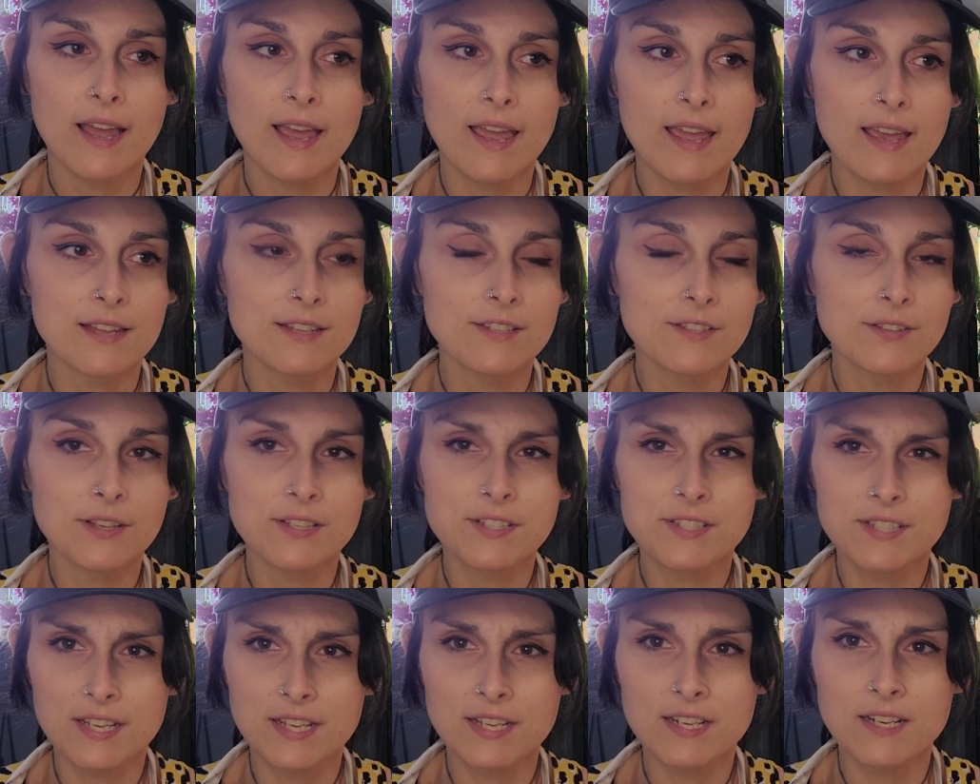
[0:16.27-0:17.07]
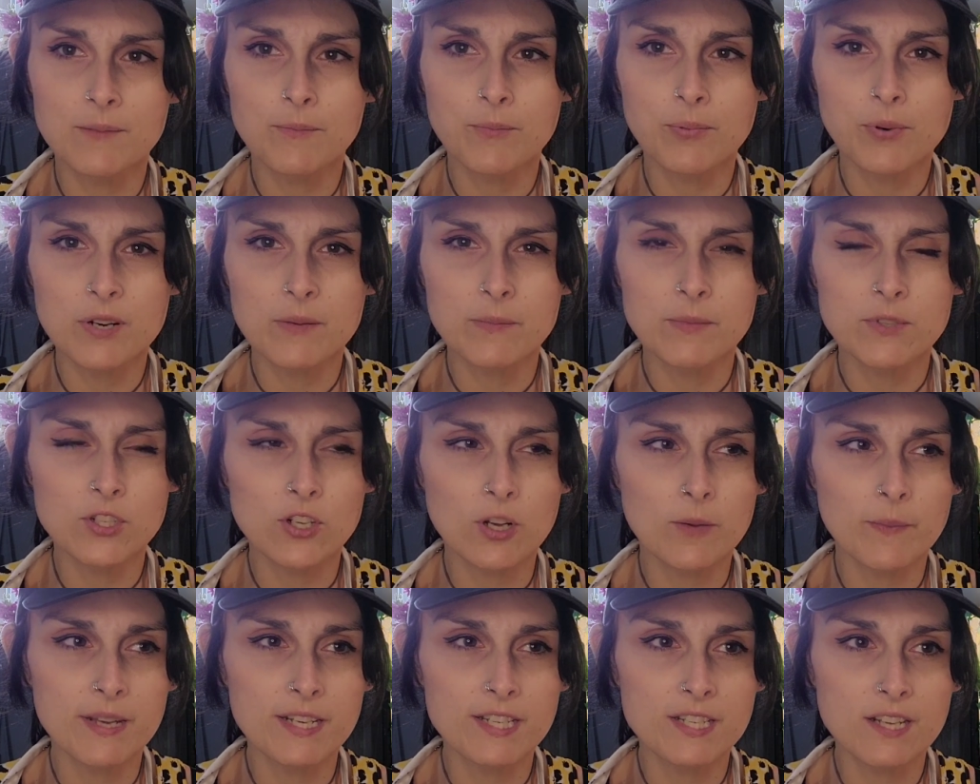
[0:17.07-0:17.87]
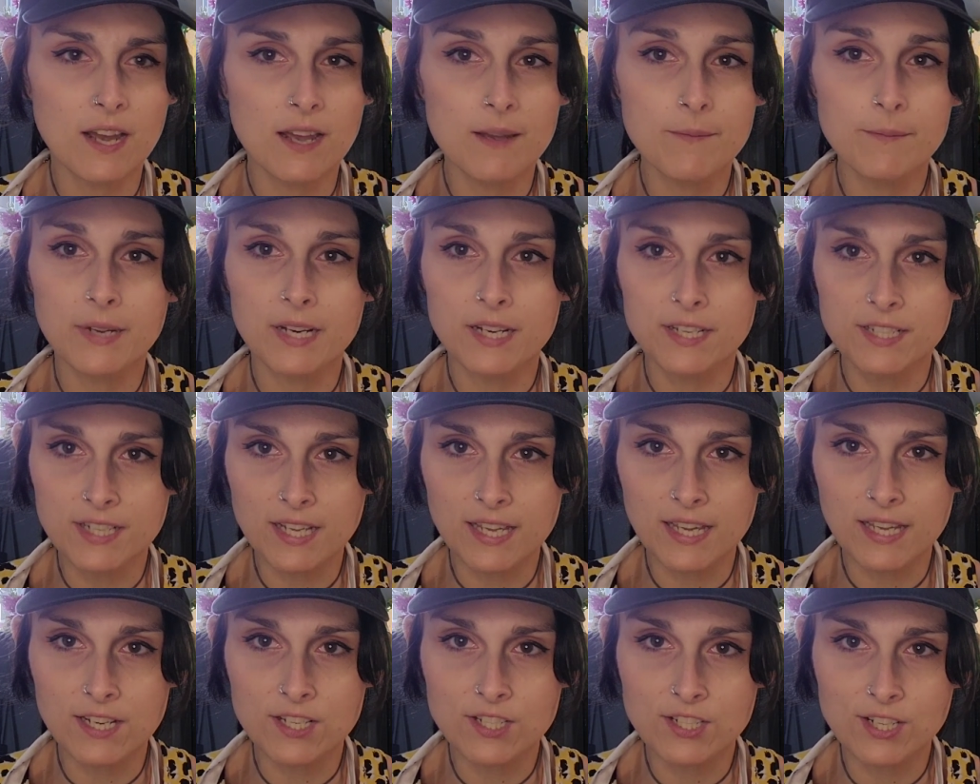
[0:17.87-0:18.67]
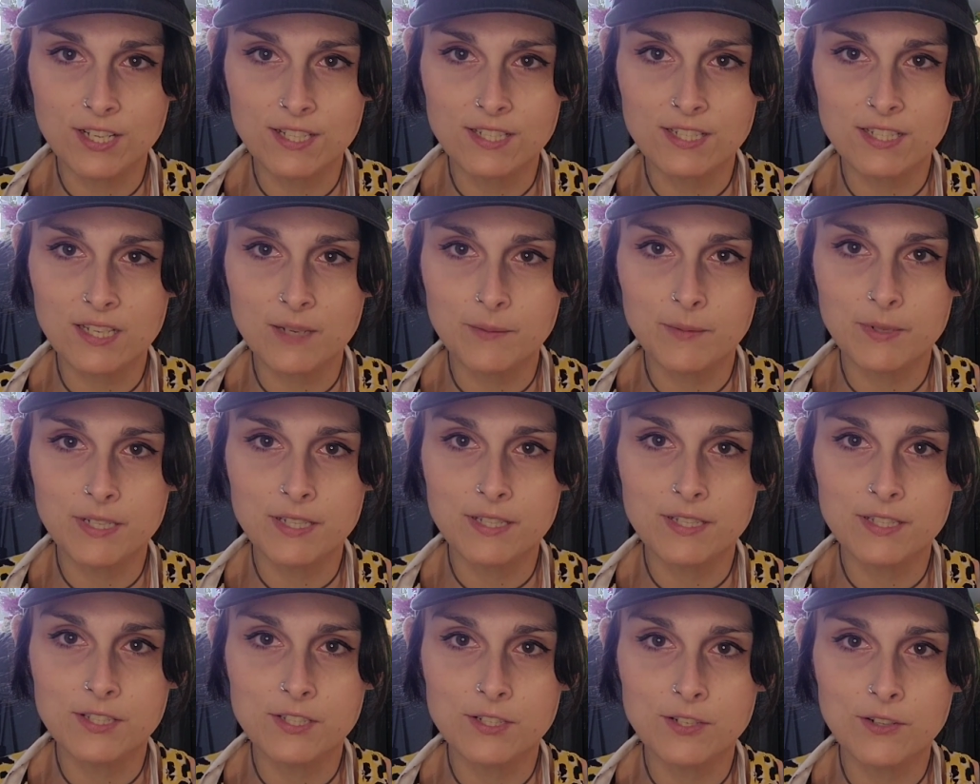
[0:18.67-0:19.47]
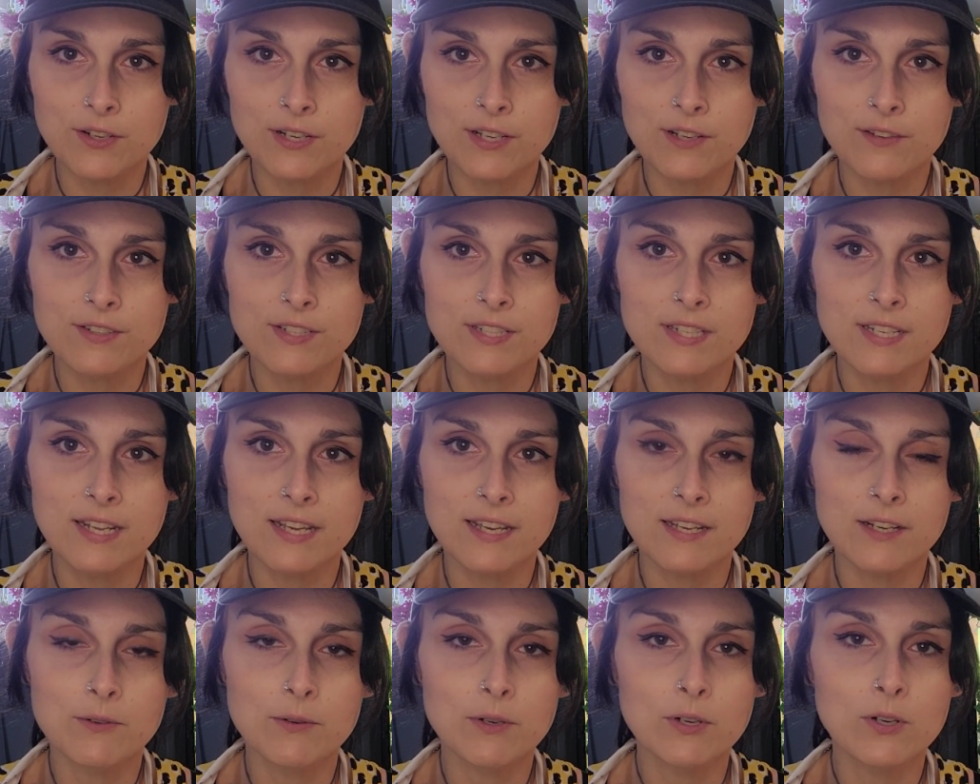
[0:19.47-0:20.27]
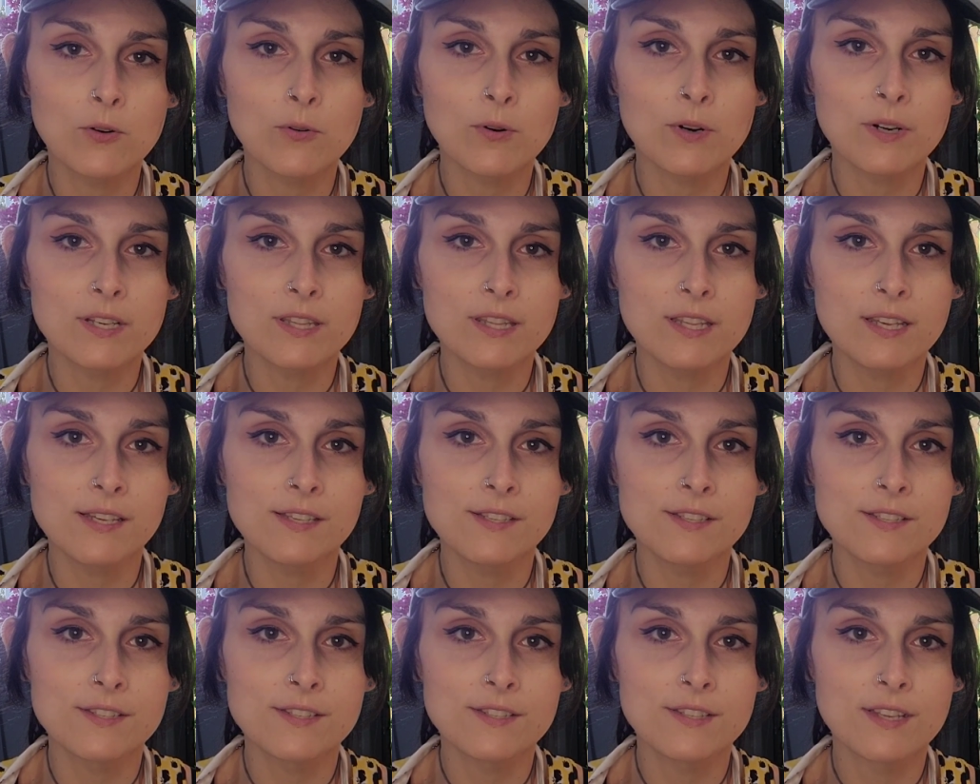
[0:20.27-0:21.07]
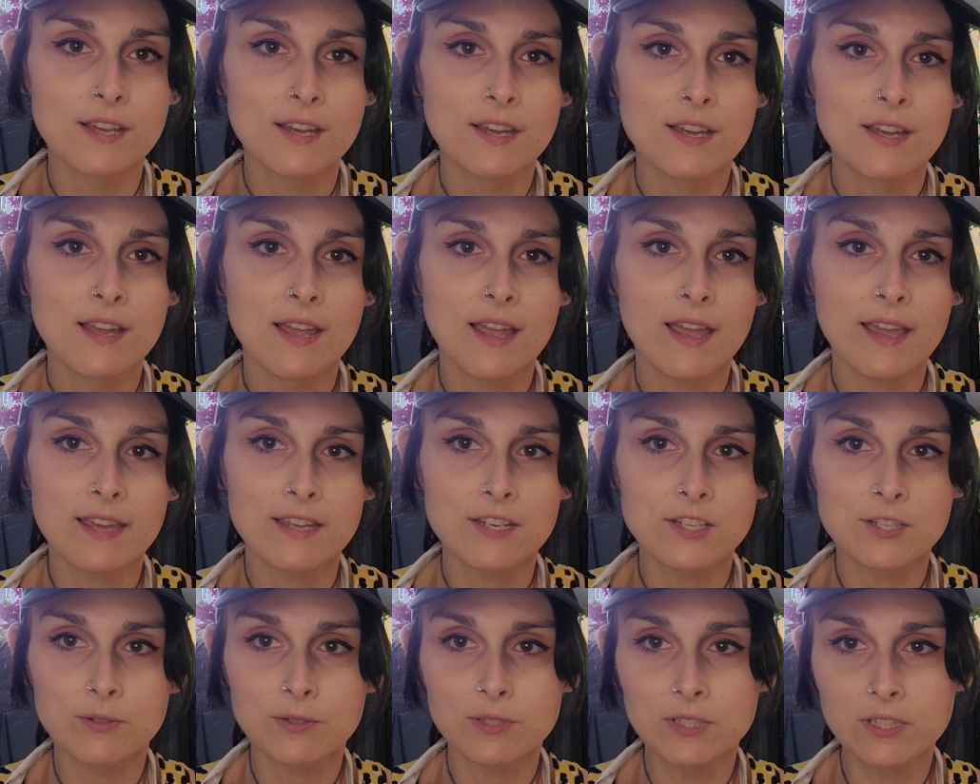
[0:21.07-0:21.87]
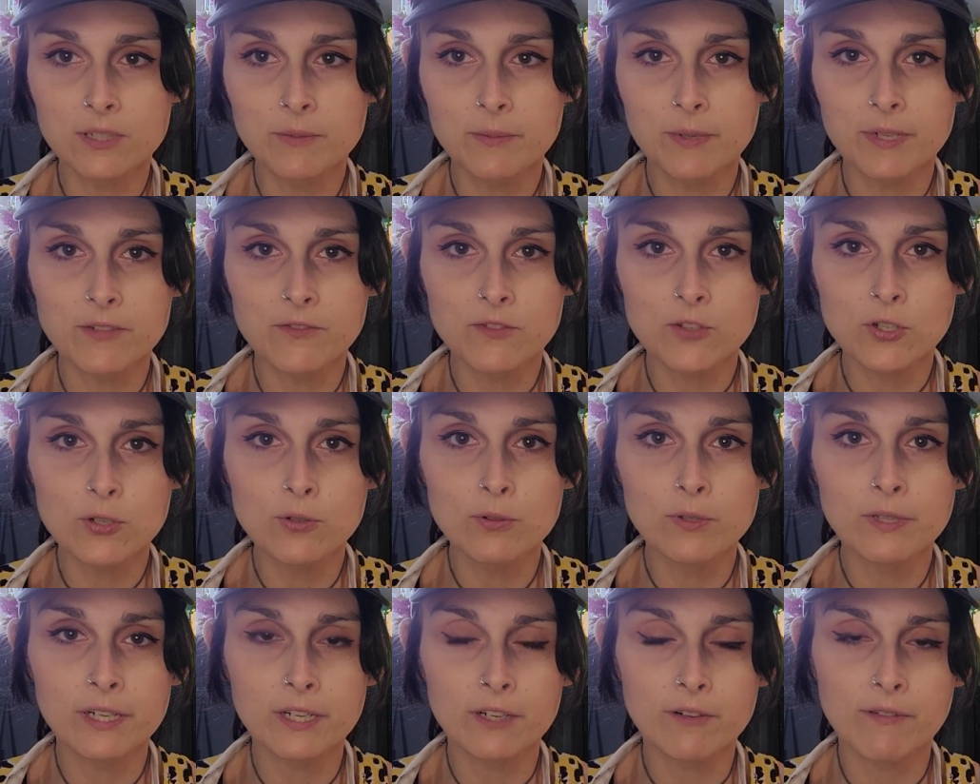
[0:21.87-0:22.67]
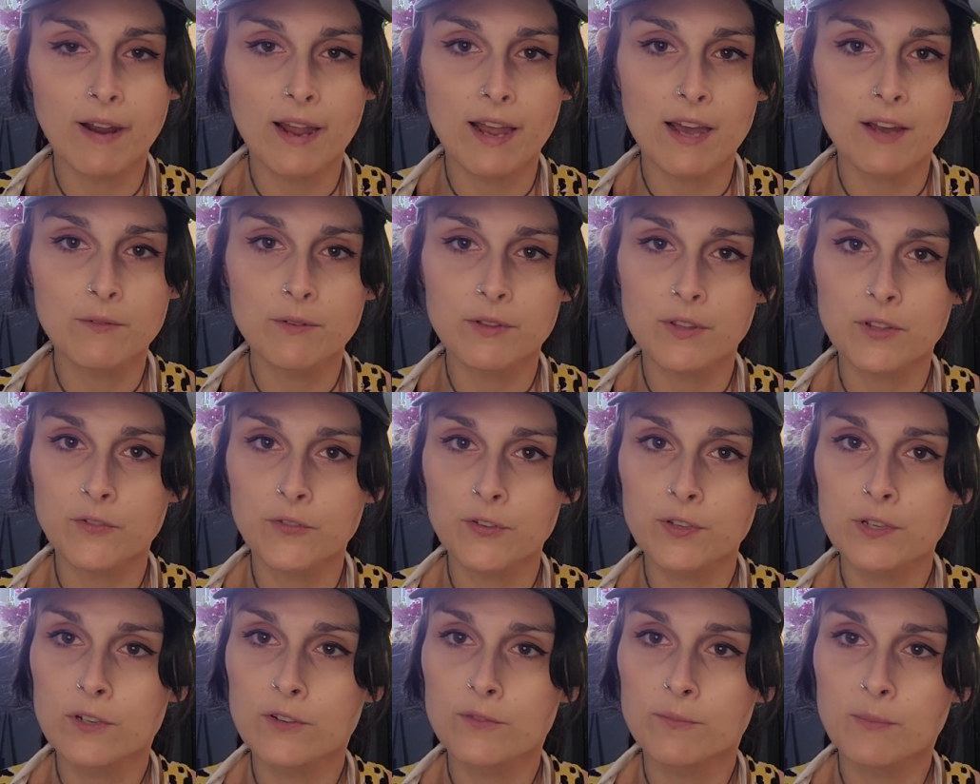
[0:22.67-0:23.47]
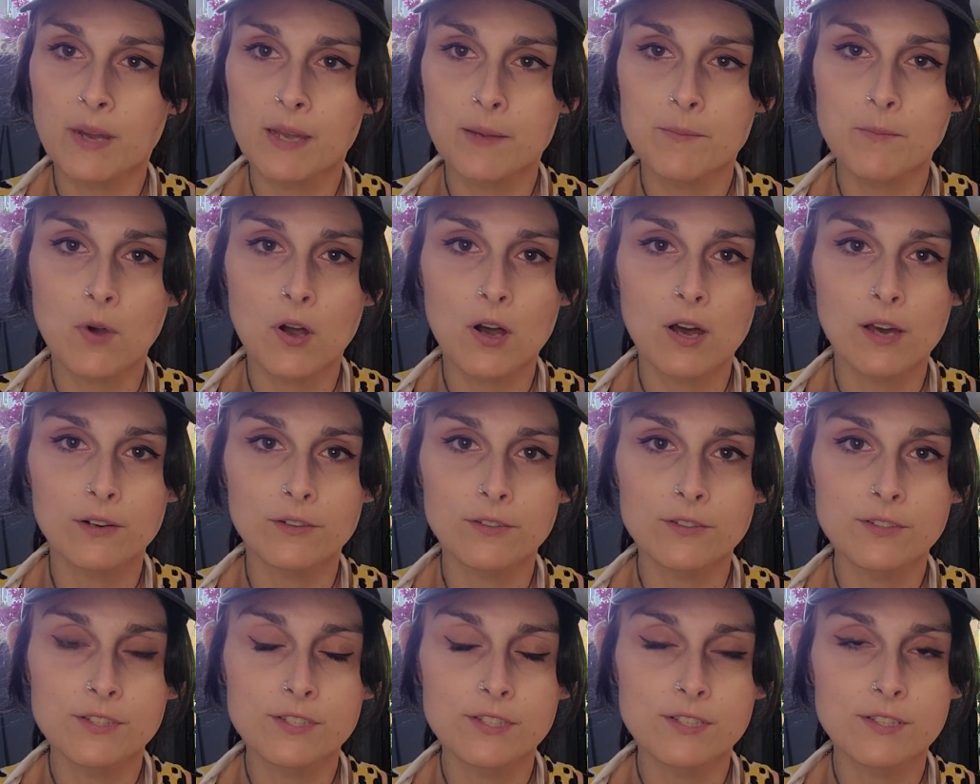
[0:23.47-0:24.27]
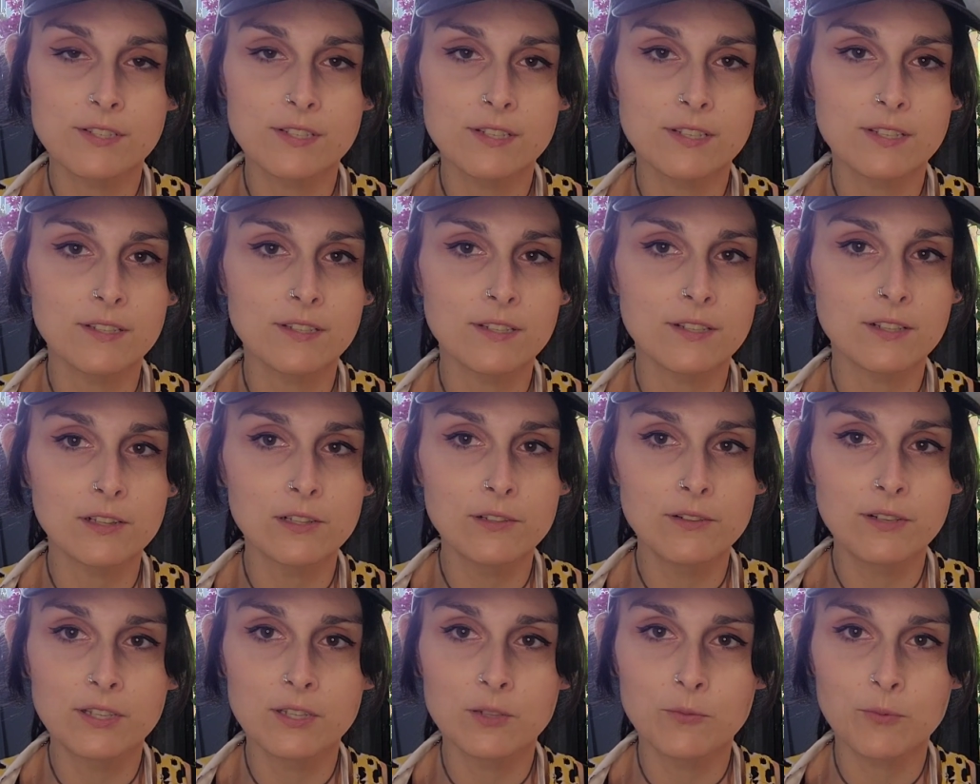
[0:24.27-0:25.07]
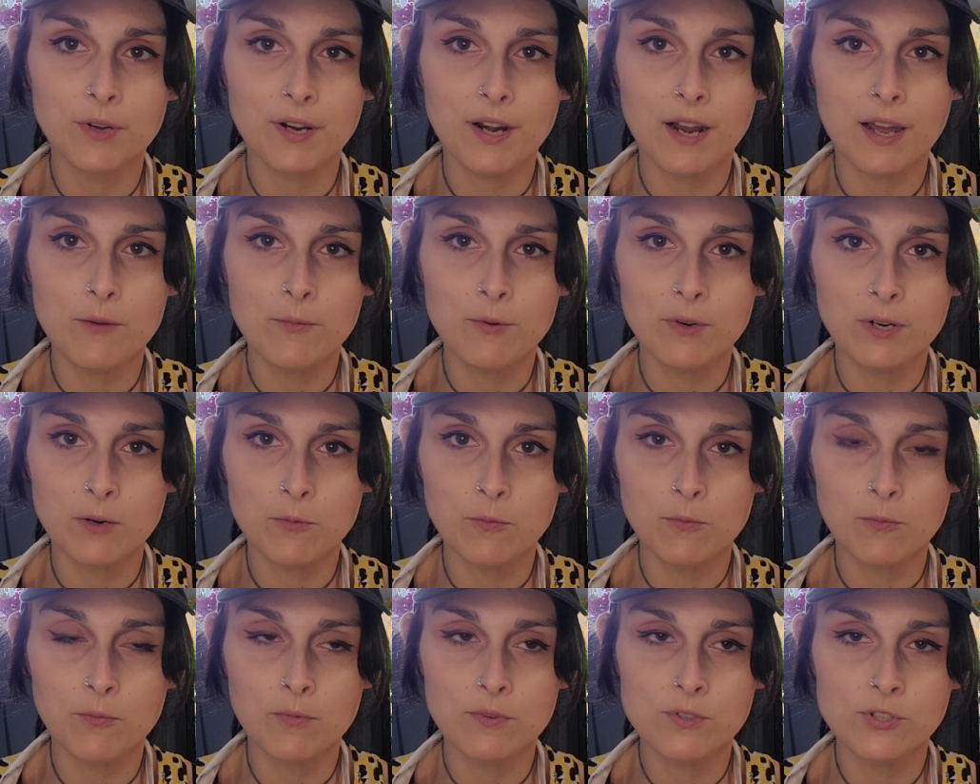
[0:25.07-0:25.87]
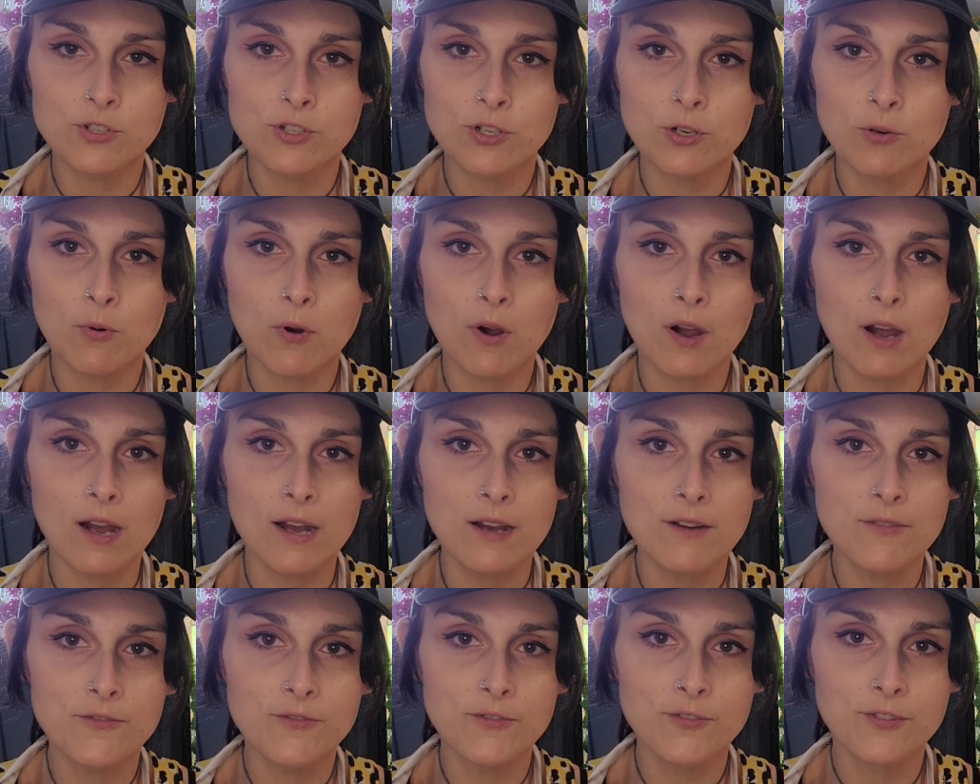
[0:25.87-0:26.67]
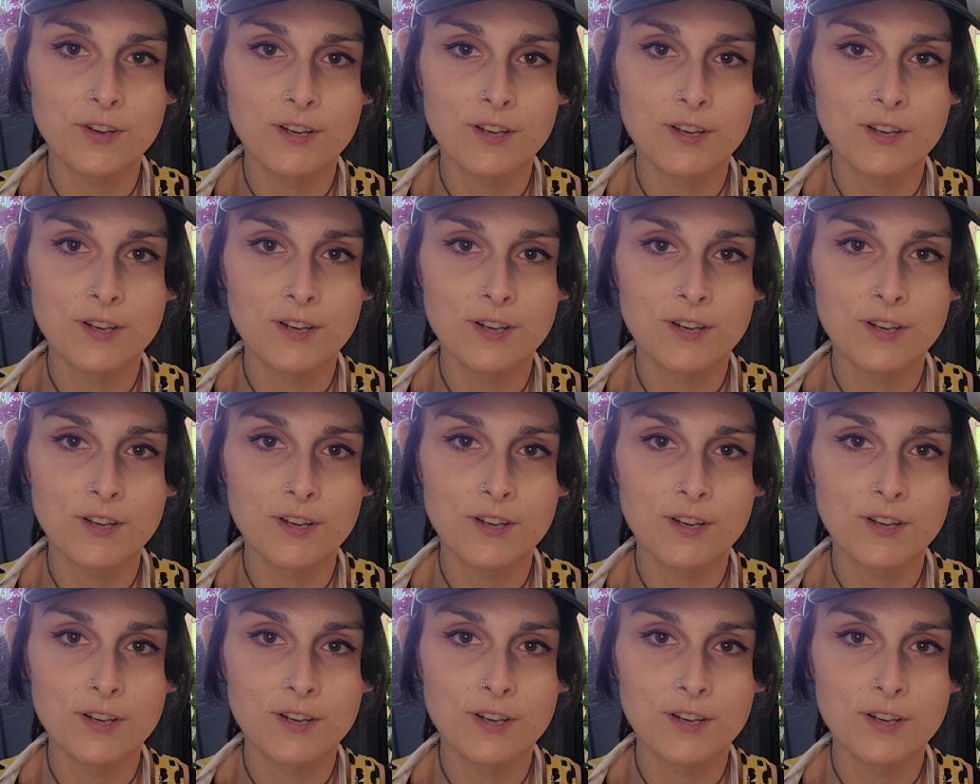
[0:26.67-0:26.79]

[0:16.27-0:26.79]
And so that's taken up pretty much all my time, but I did get a chance to come into the studio today to record this and do a little bit of tooling around with a few of my models, including the one I want to show off.